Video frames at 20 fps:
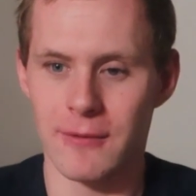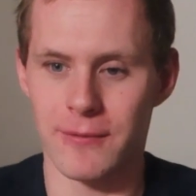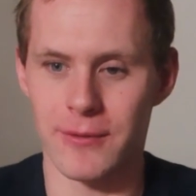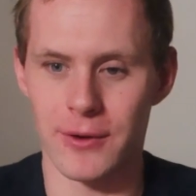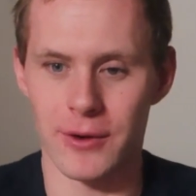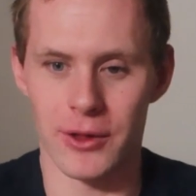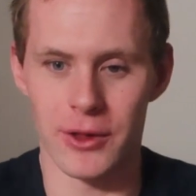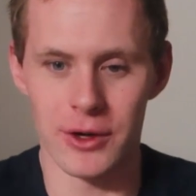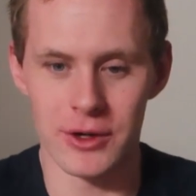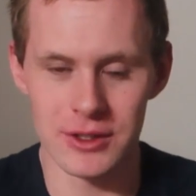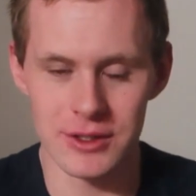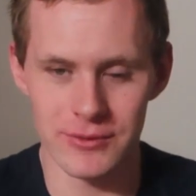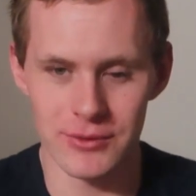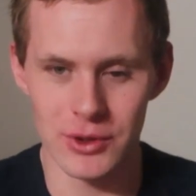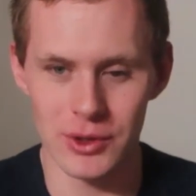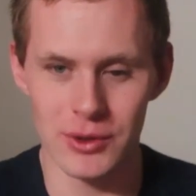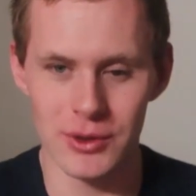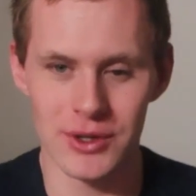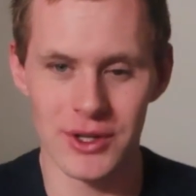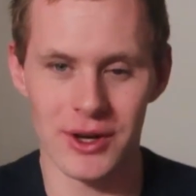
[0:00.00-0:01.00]
For those of
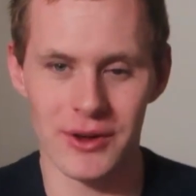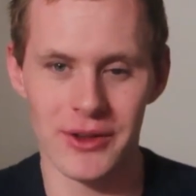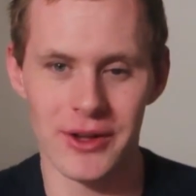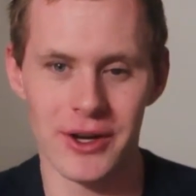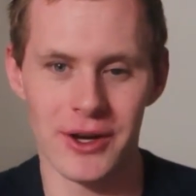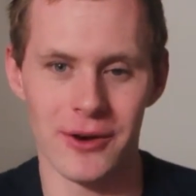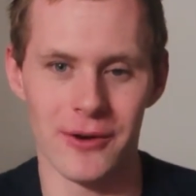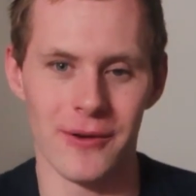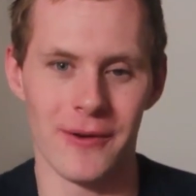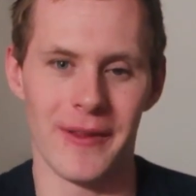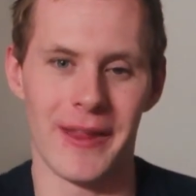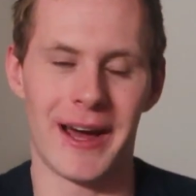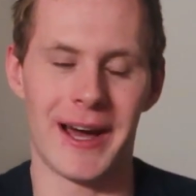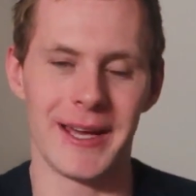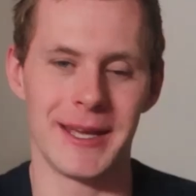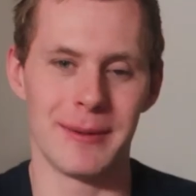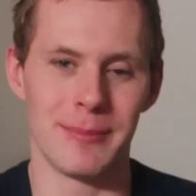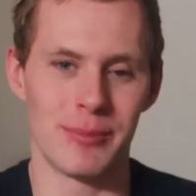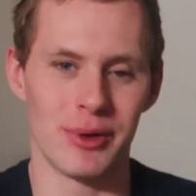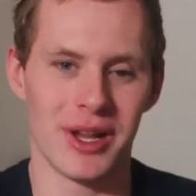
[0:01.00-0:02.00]
you who don't know,
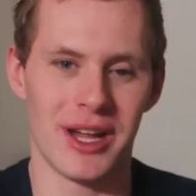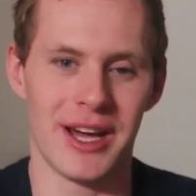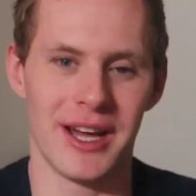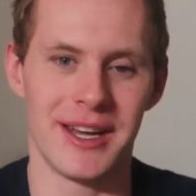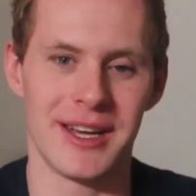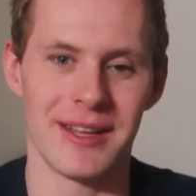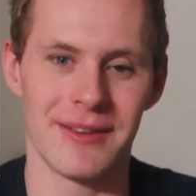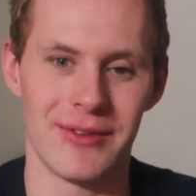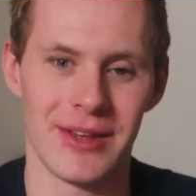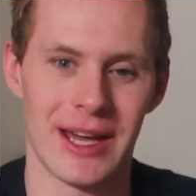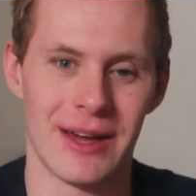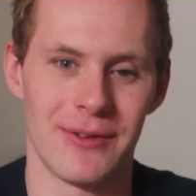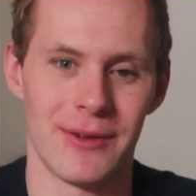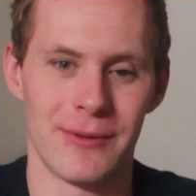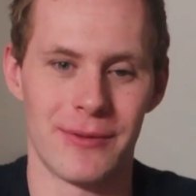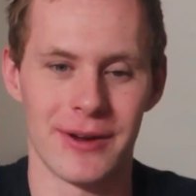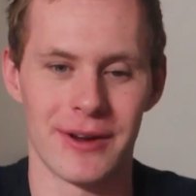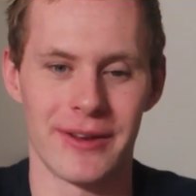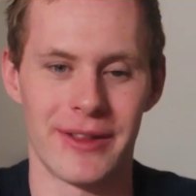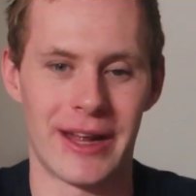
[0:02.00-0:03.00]
I am blind. If you
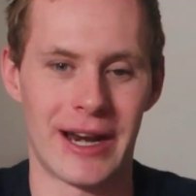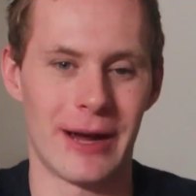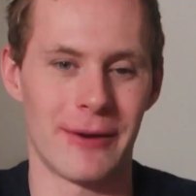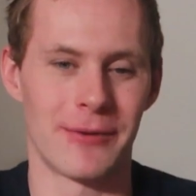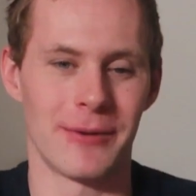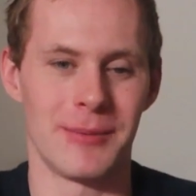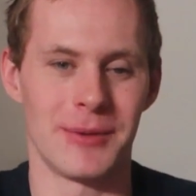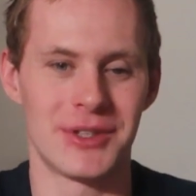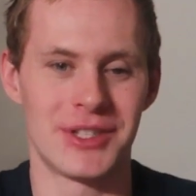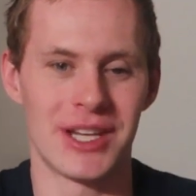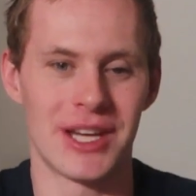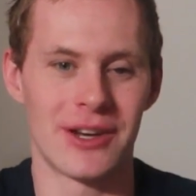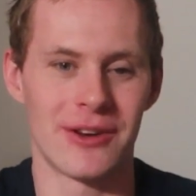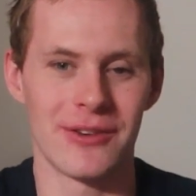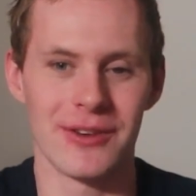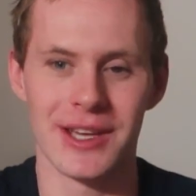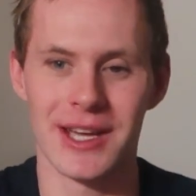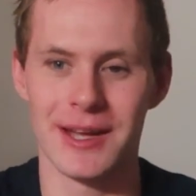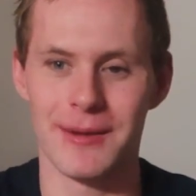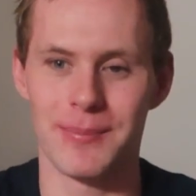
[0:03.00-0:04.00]
haven't figured that out from the
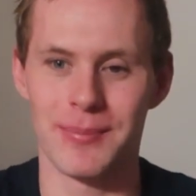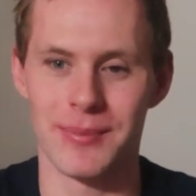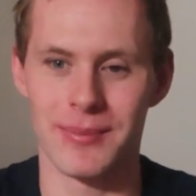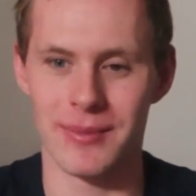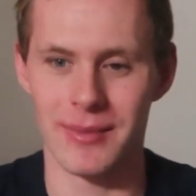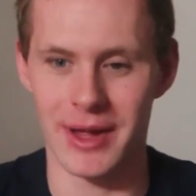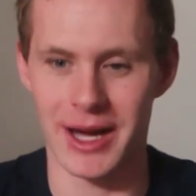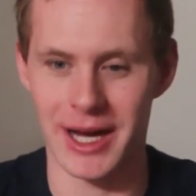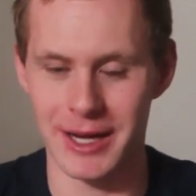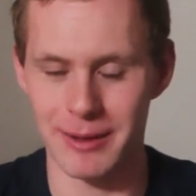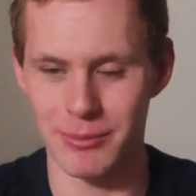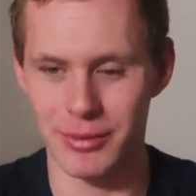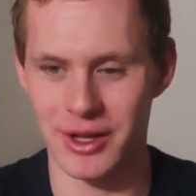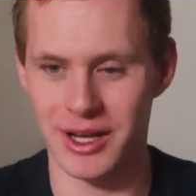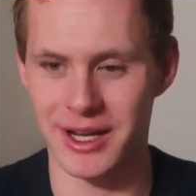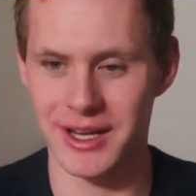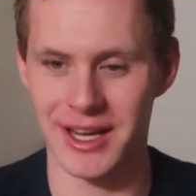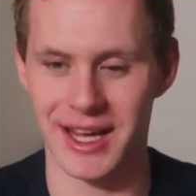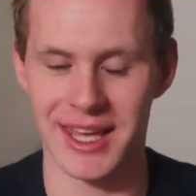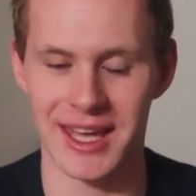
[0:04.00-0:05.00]
channel yet, I am
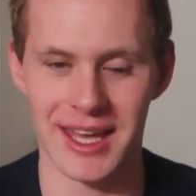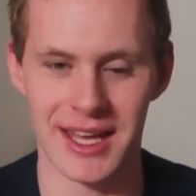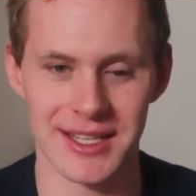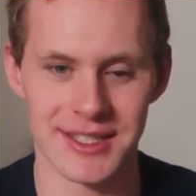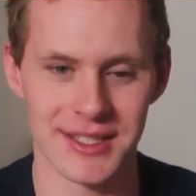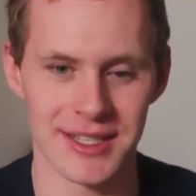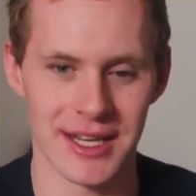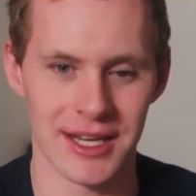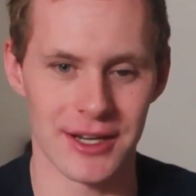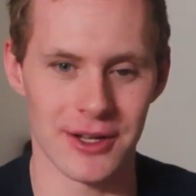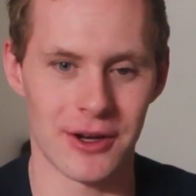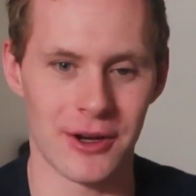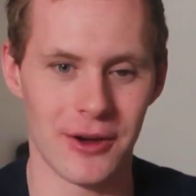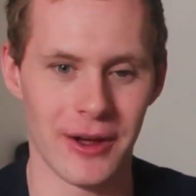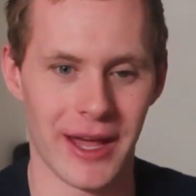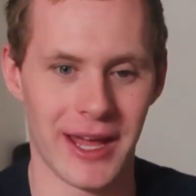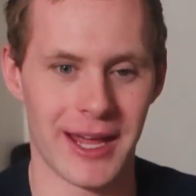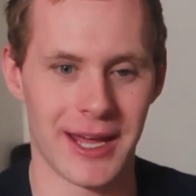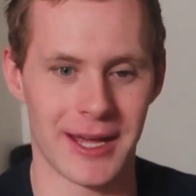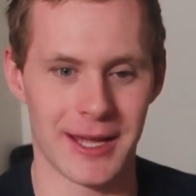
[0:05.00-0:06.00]
blind, I can't see at
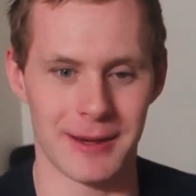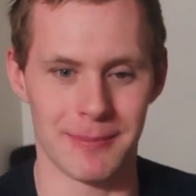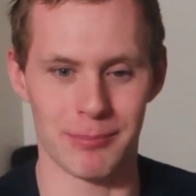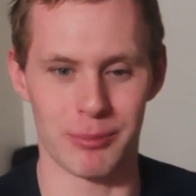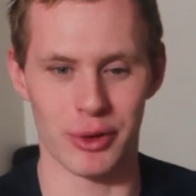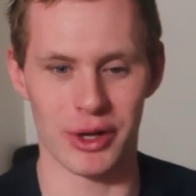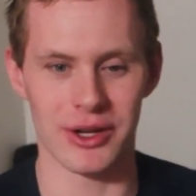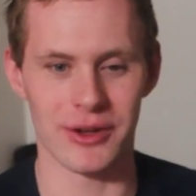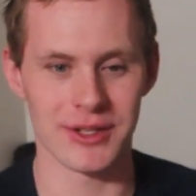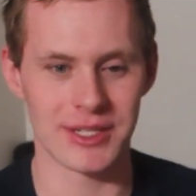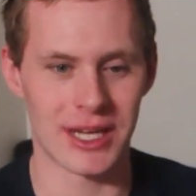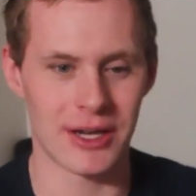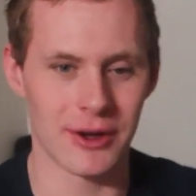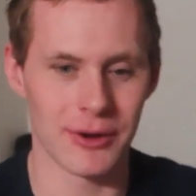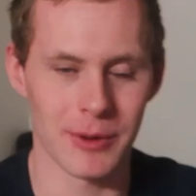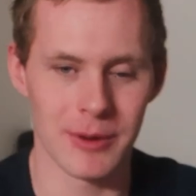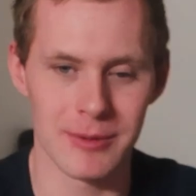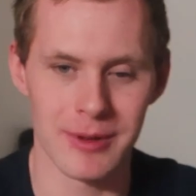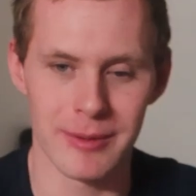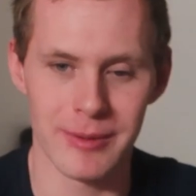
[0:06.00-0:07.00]
all, and braille is how I
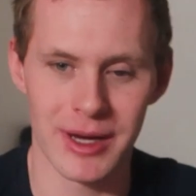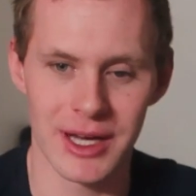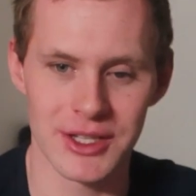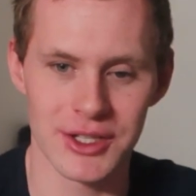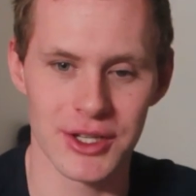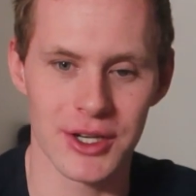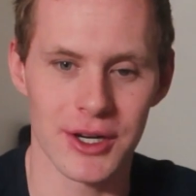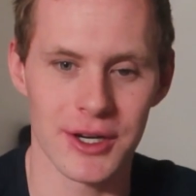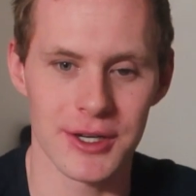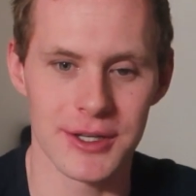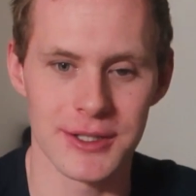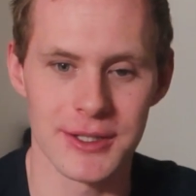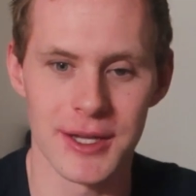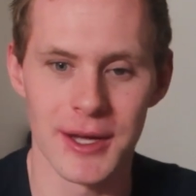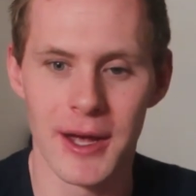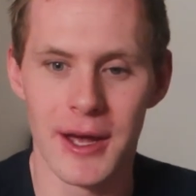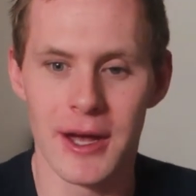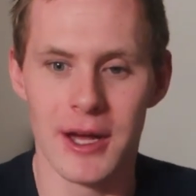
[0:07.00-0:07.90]
read my Magic cards.